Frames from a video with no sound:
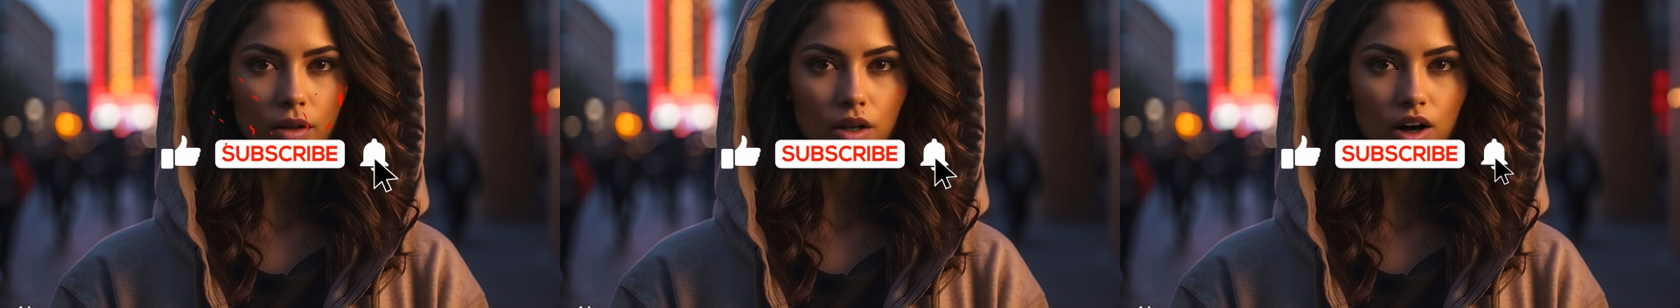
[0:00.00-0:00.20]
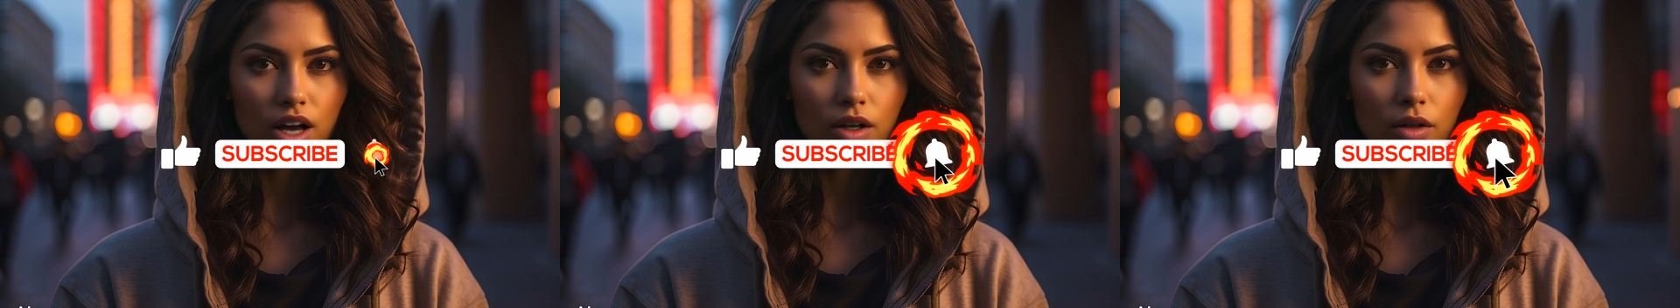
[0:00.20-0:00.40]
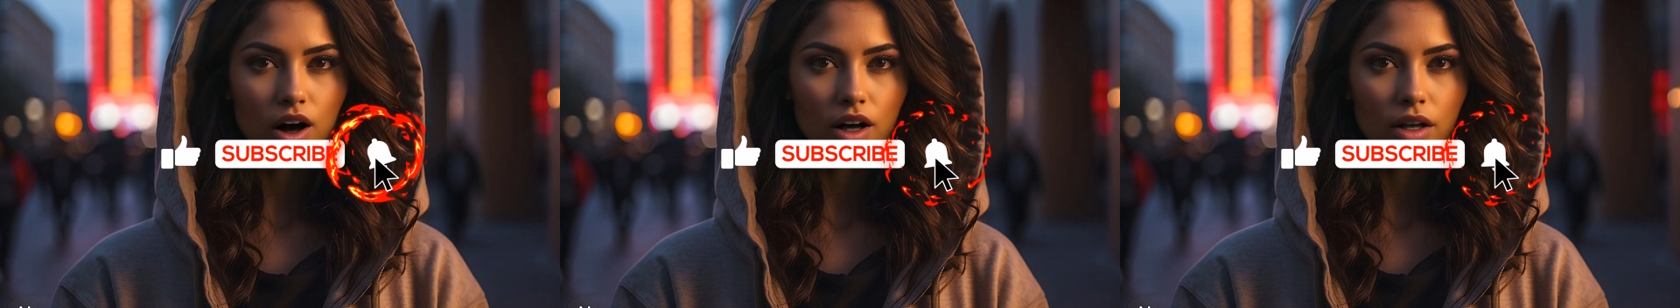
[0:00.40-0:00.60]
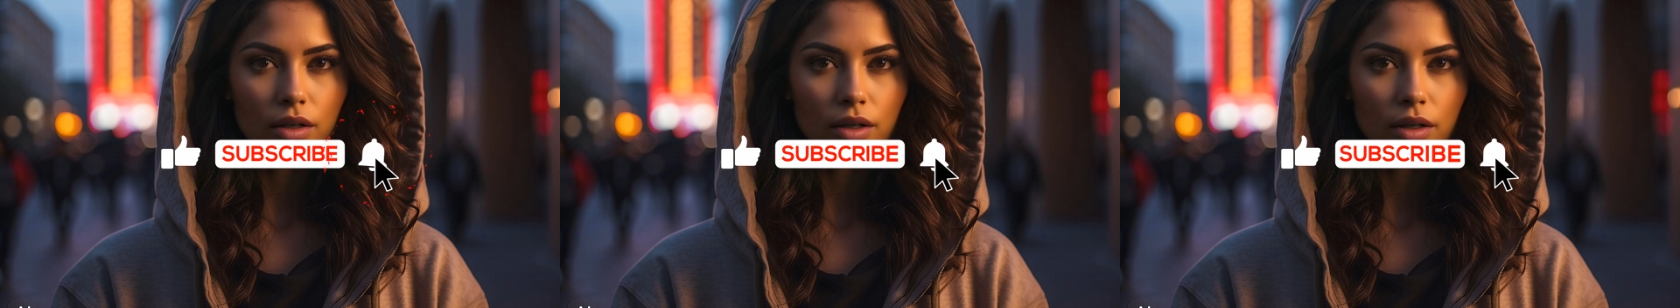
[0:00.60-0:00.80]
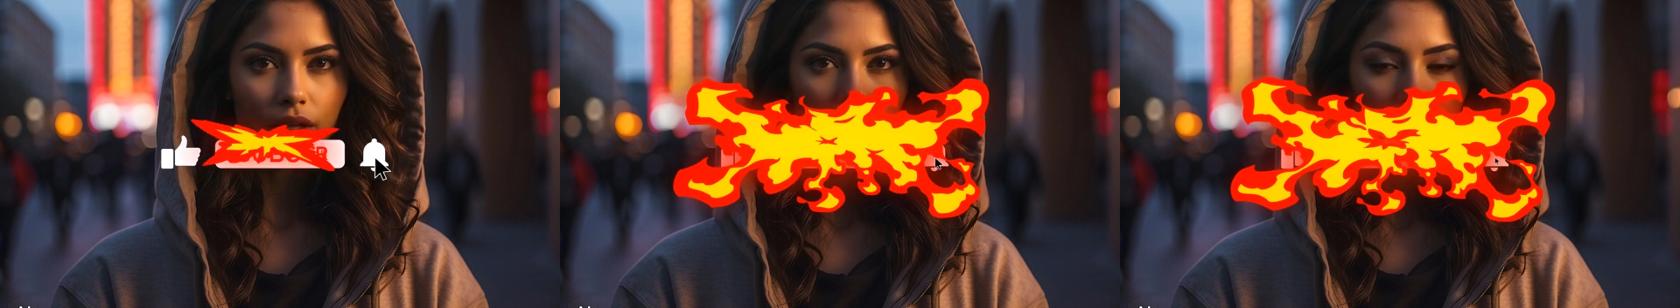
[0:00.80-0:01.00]
First of all,
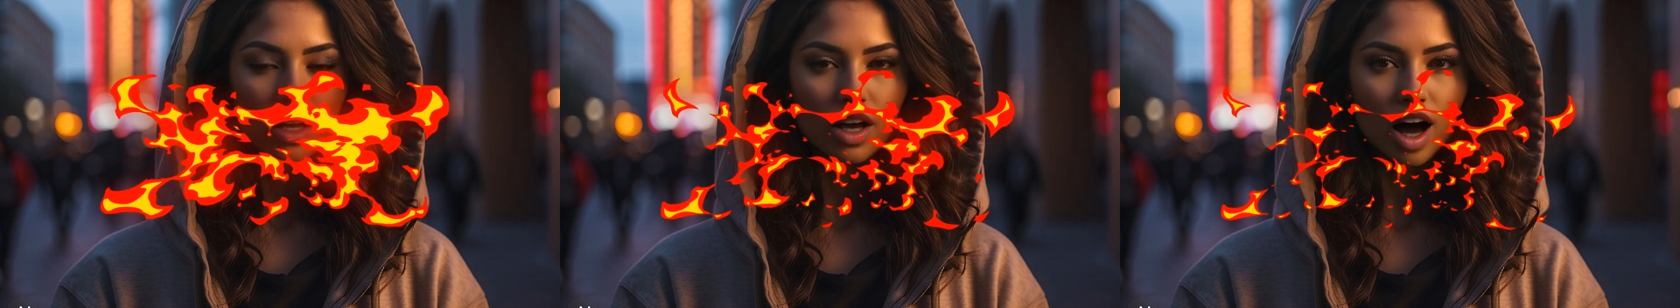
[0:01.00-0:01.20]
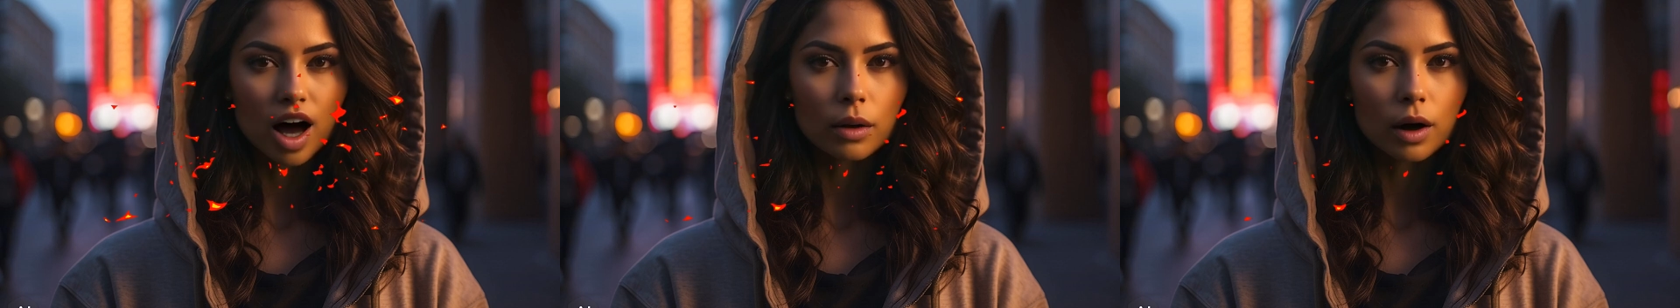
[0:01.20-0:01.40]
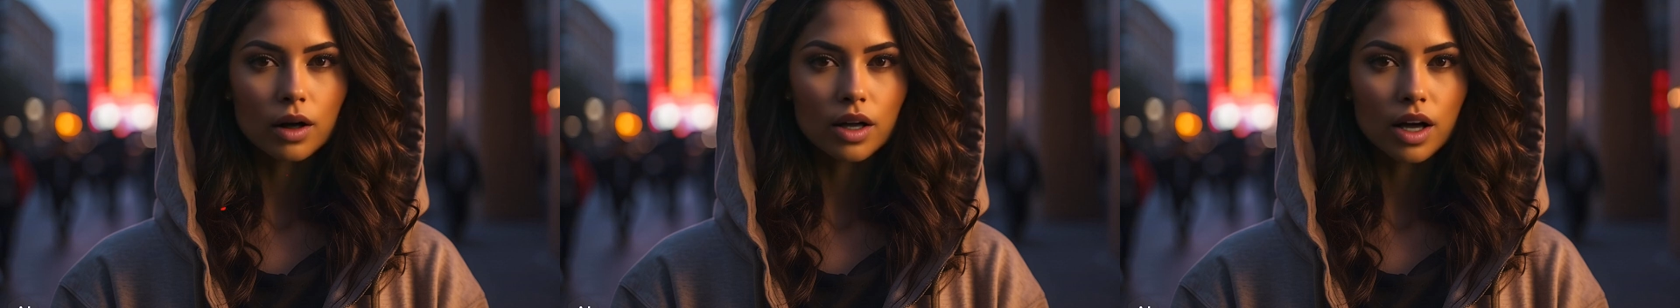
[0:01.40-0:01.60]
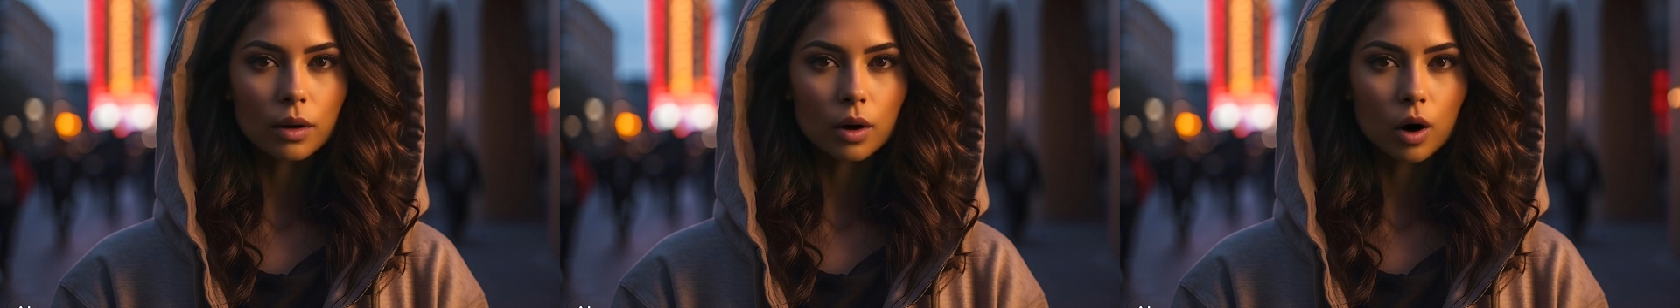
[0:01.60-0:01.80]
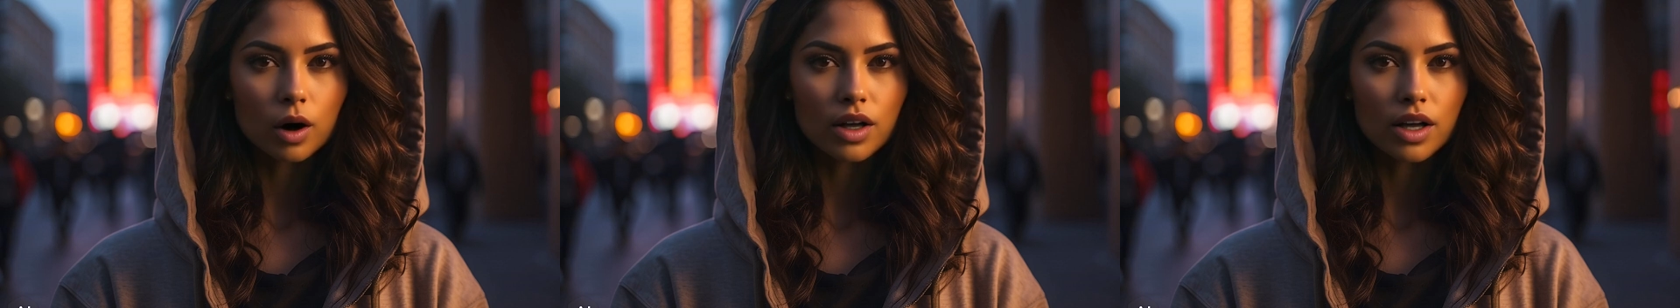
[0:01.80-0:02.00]
let's talk about the
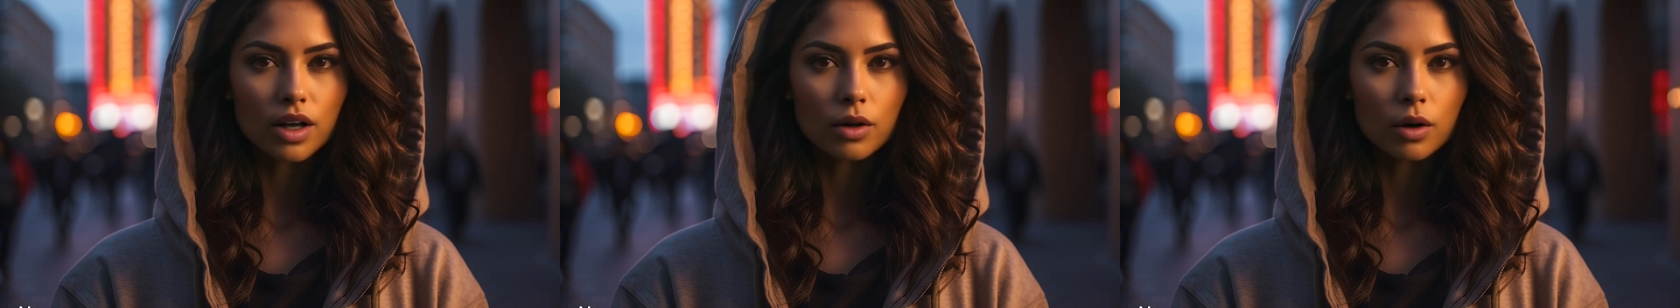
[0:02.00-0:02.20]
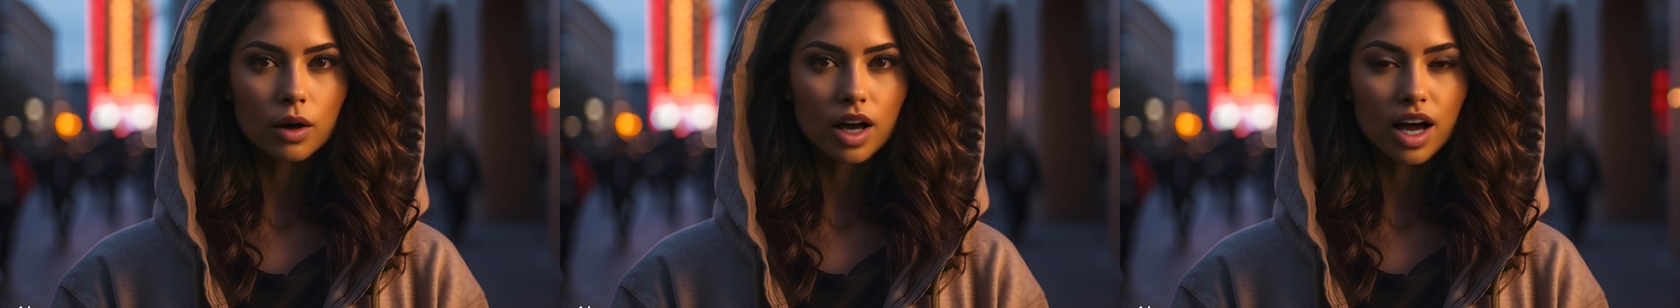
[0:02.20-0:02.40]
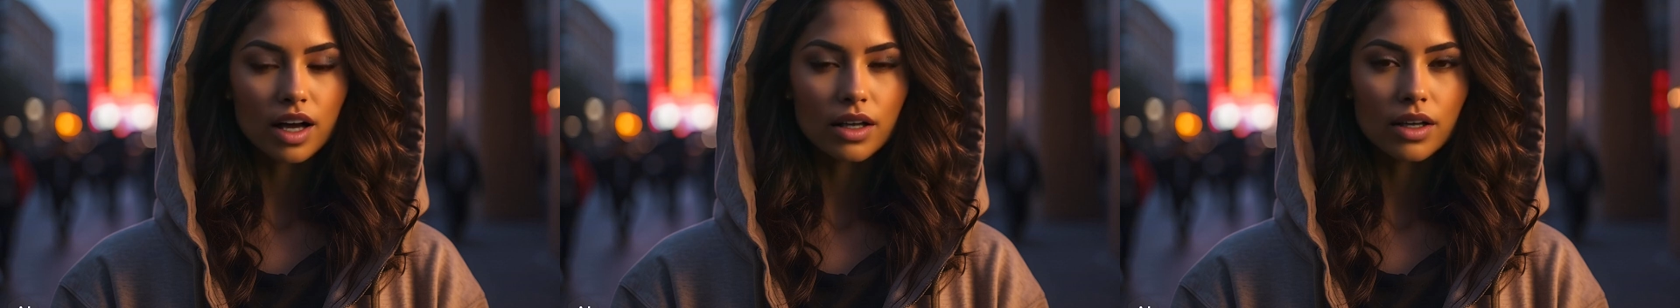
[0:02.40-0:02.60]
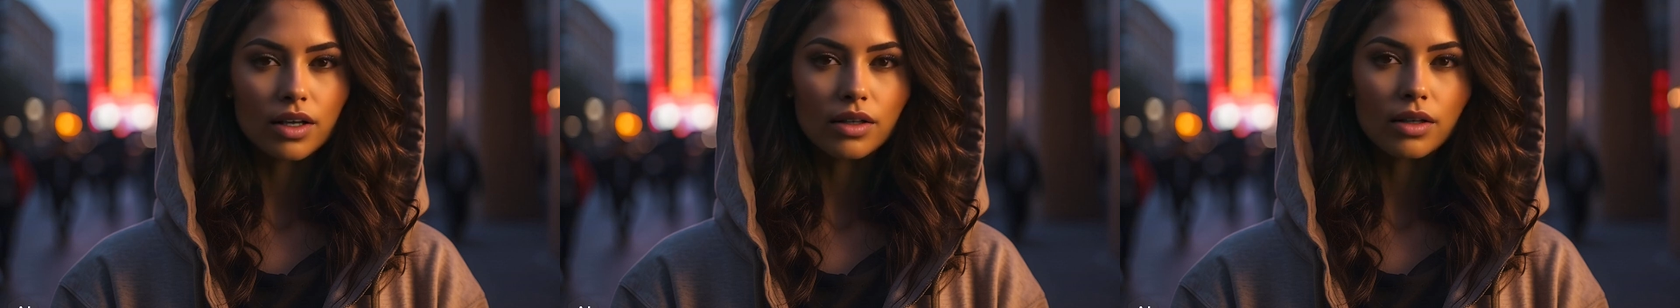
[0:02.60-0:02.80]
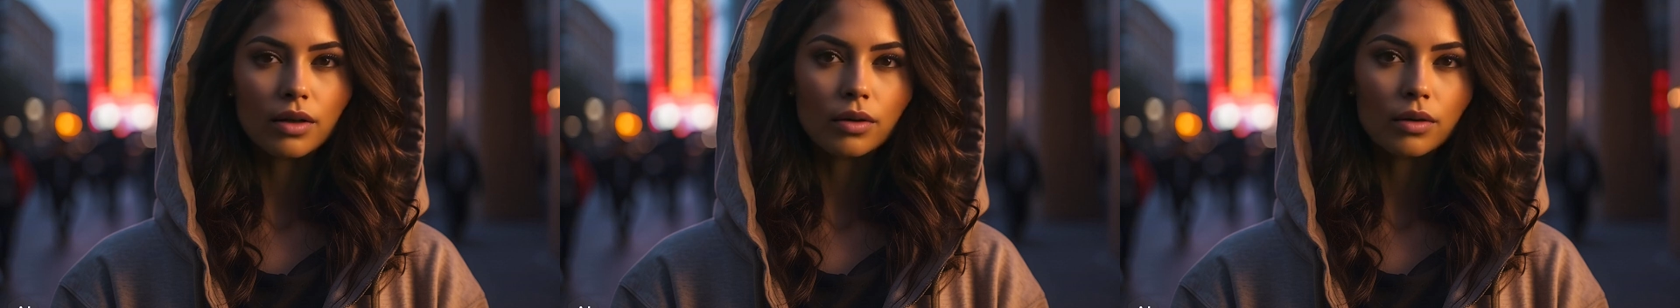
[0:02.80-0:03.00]
importance of
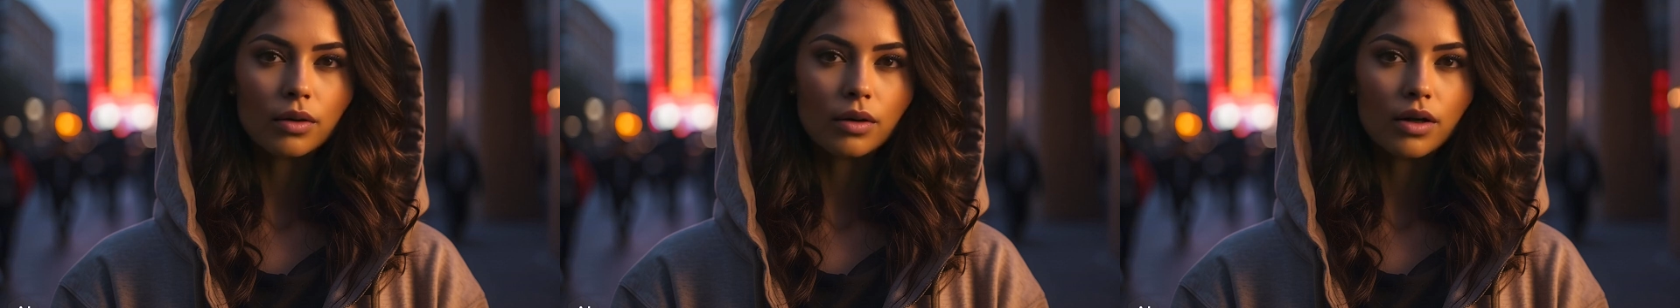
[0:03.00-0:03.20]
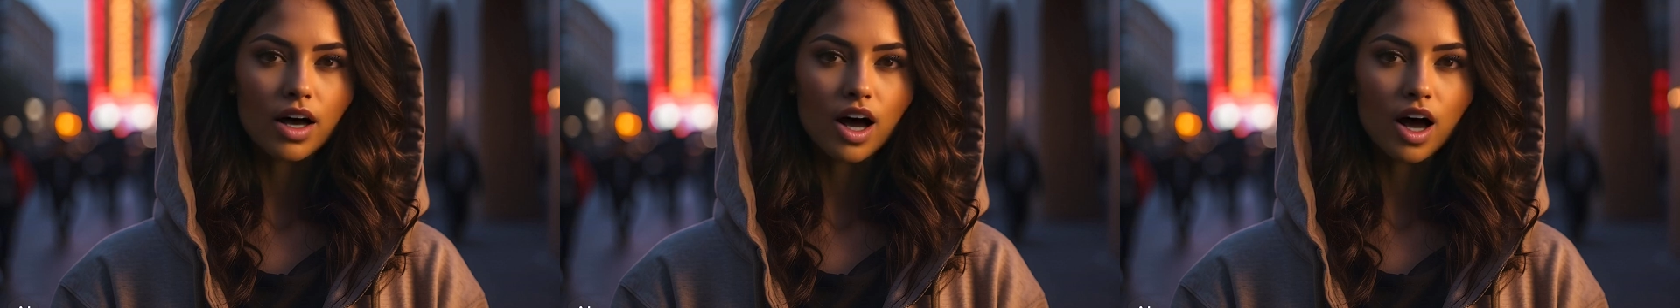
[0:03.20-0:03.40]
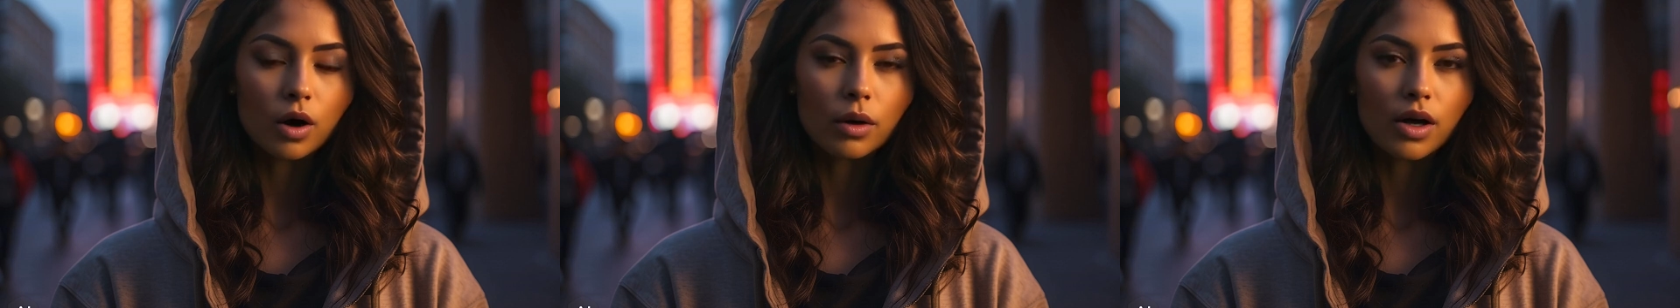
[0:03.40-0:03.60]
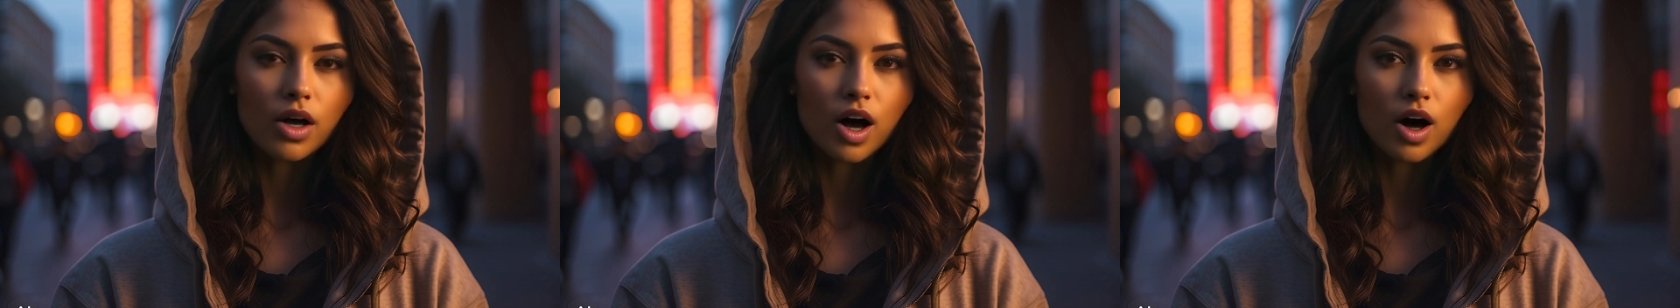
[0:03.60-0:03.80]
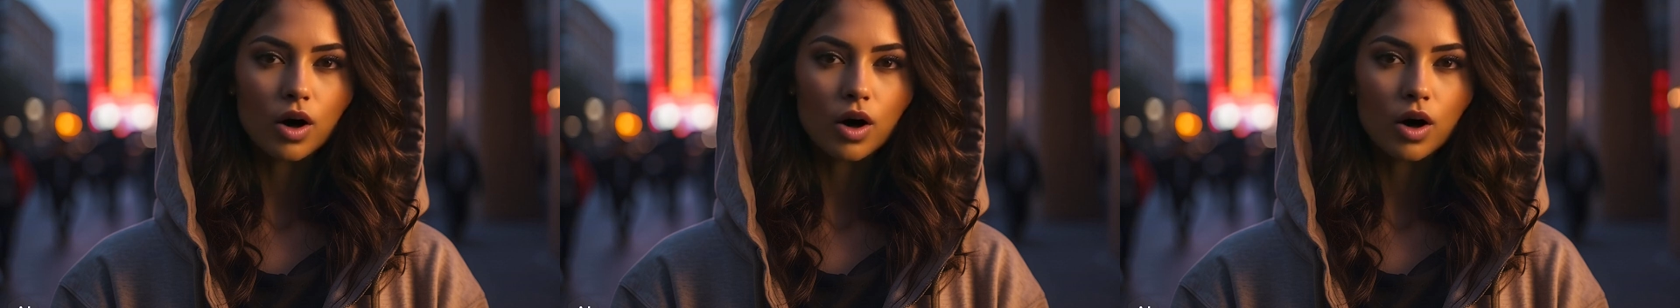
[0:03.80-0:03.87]
routines. Humans